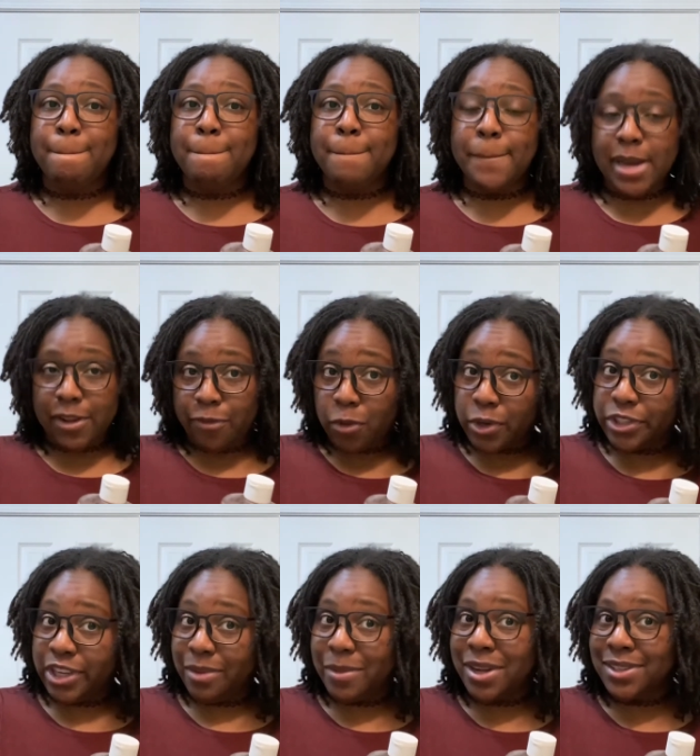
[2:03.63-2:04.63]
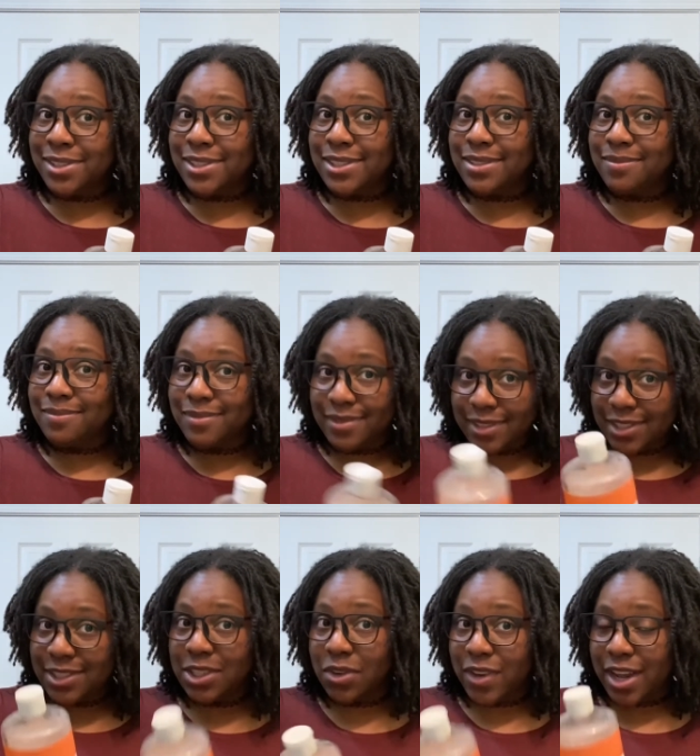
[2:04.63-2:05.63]
but 14 months,
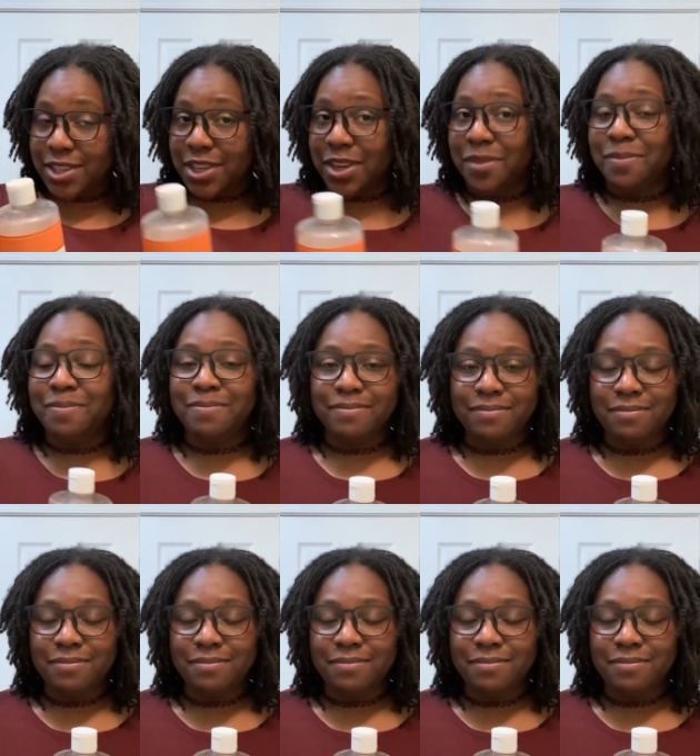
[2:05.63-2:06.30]
still not done.